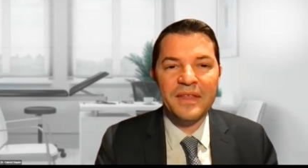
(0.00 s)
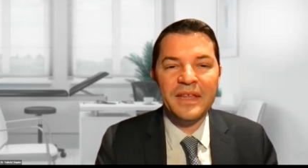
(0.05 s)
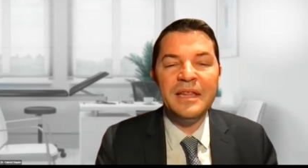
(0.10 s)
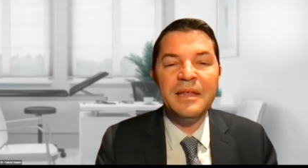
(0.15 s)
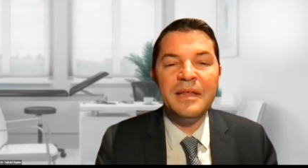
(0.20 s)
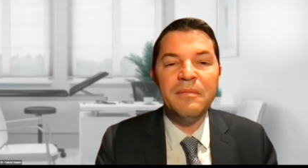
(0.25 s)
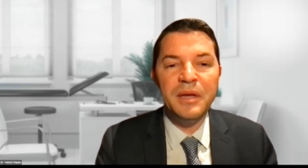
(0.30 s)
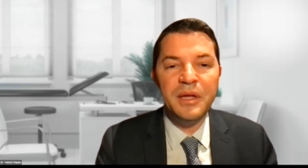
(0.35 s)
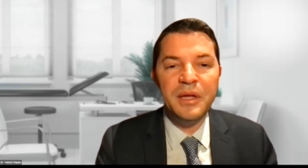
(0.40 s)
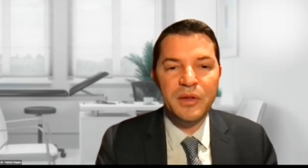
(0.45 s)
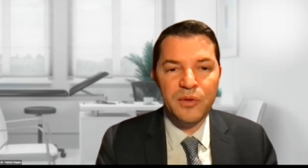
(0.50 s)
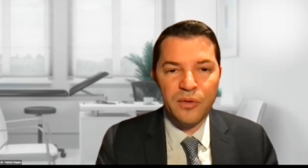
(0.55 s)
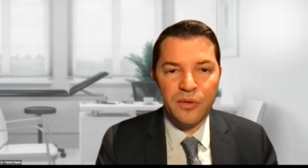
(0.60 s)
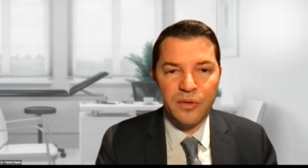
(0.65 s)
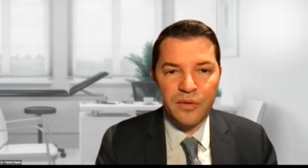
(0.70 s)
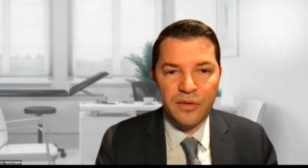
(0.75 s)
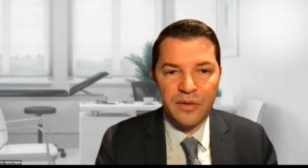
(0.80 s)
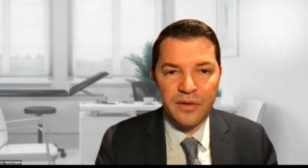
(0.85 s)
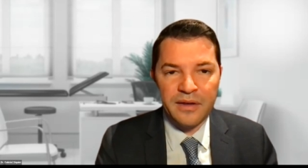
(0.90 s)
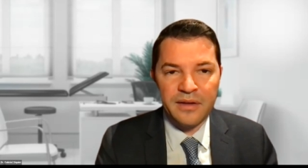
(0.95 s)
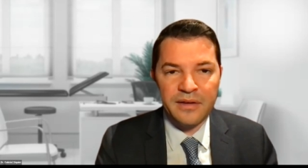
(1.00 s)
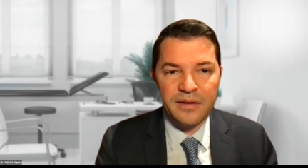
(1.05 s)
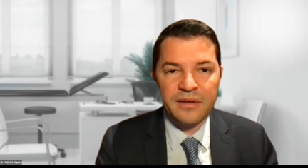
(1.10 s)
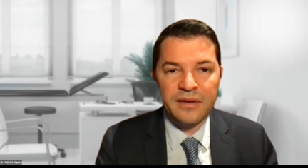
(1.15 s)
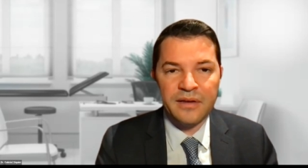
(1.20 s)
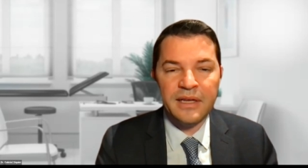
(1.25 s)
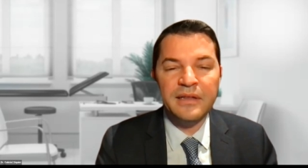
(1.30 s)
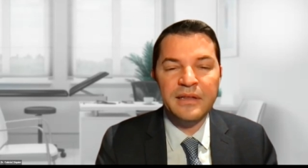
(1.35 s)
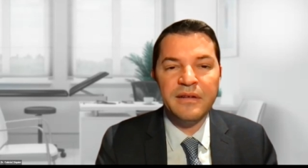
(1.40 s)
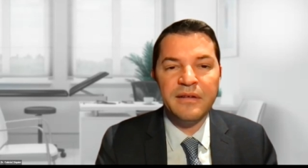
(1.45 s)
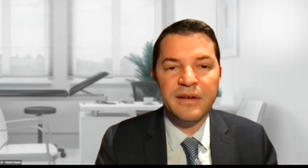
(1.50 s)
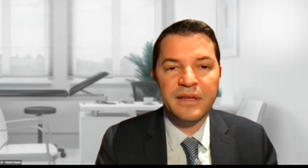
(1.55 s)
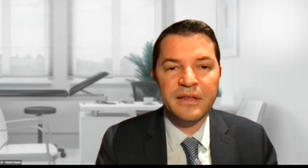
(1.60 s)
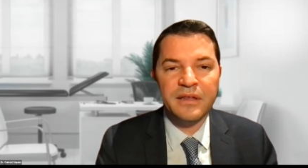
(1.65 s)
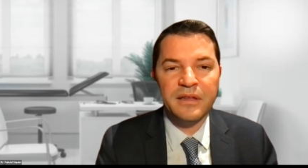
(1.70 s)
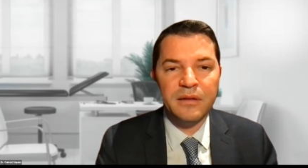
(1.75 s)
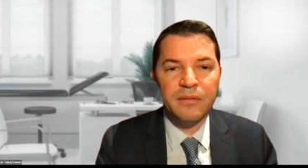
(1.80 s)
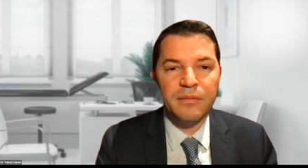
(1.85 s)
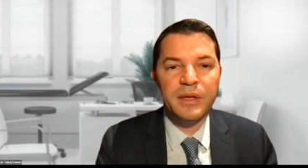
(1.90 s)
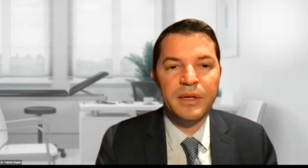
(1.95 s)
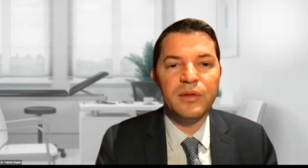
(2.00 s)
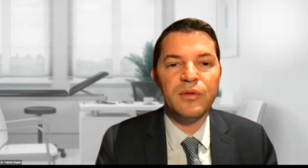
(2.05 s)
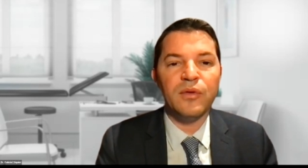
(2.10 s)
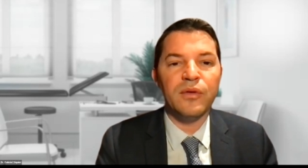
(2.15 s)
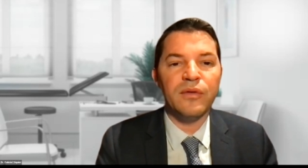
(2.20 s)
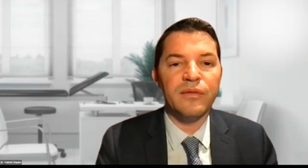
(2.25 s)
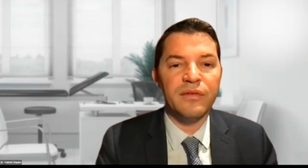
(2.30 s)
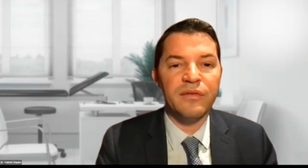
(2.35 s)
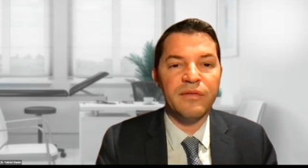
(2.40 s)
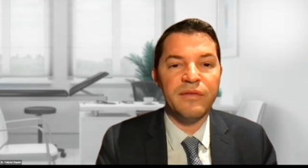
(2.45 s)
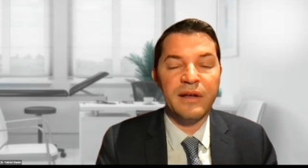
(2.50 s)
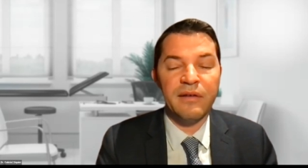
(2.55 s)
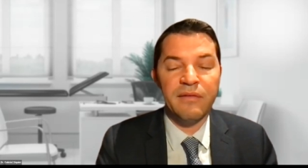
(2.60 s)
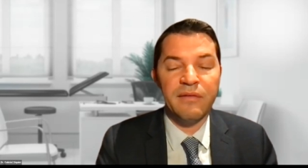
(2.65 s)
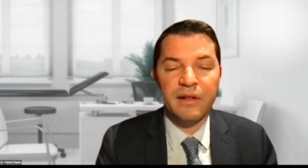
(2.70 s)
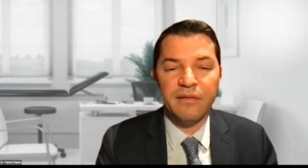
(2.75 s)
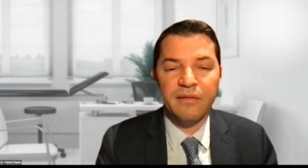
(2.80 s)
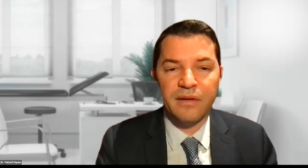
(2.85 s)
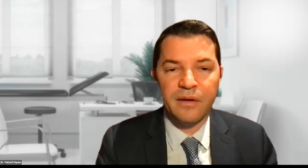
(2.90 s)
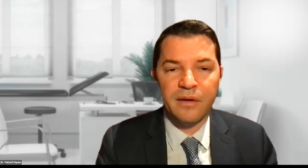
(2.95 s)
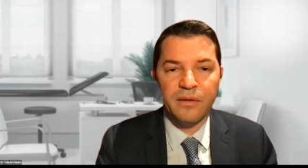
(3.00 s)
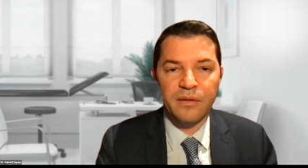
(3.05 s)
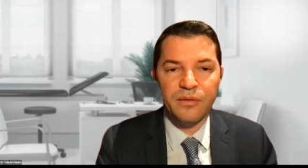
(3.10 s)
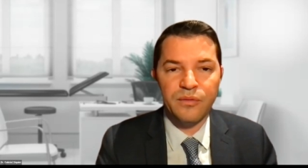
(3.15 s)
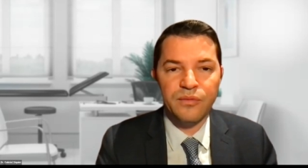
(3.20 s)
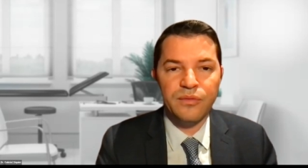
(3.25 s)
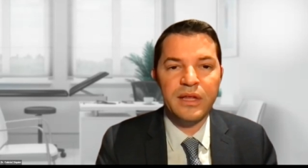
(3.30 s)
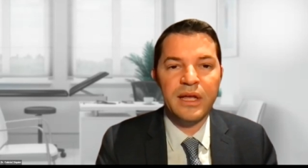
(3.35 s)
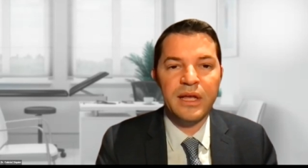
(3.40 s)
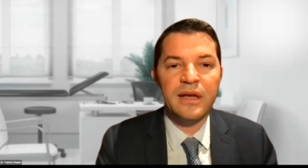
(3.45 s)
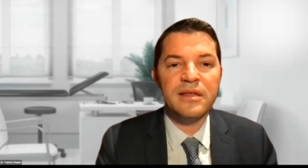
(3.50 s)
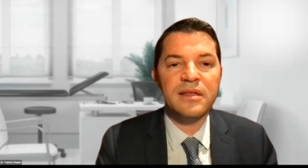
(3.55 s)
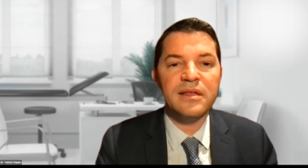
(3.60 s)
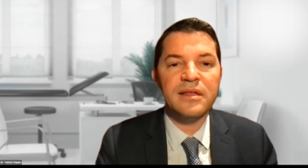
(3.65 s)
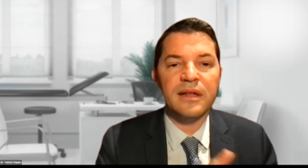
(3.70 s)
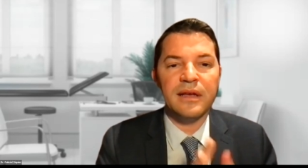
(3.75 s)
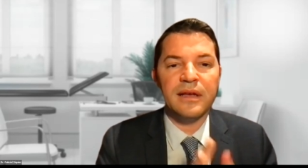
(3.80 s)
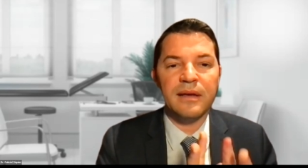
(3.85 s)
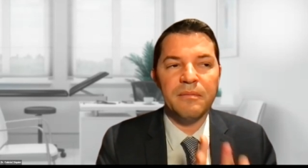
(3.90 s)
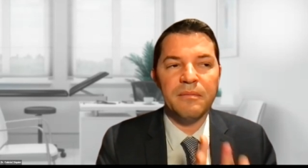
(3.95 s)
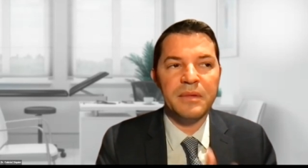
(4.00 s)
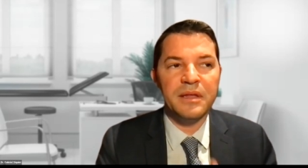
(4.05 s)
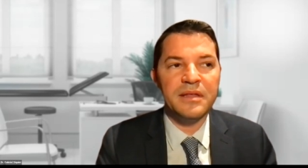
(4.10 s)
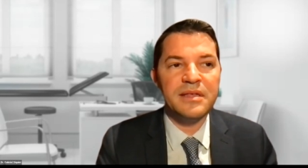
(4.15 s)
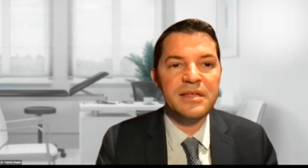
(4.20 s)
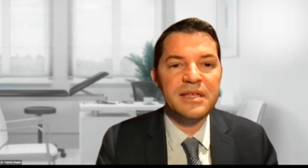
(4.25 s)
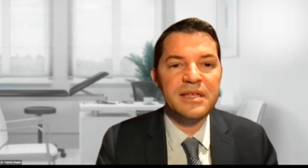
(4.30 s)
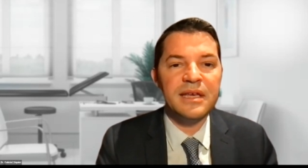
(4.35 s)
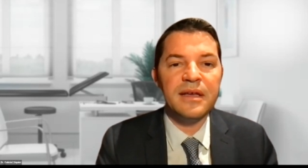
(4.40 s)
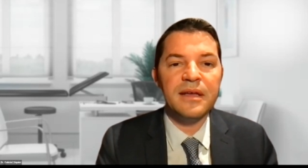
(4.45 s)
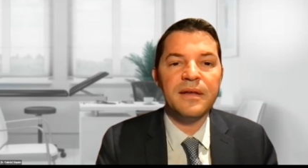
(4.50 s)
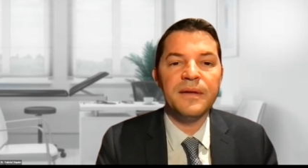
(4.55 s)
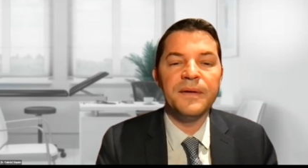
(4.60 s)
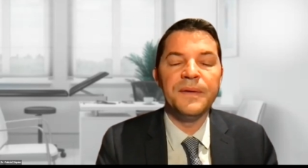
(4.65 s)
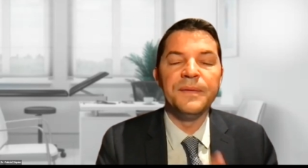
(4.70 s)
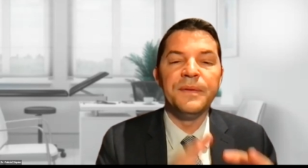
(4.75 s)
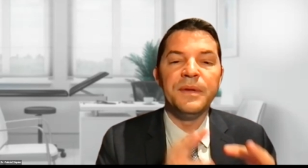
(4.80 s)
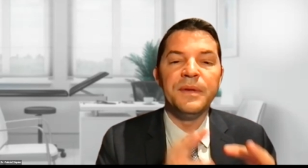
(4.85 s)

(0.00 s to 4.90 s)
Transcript: inhibitor, uh, indirect inhibitor of the 5-alpha reductase, that can be the zinc.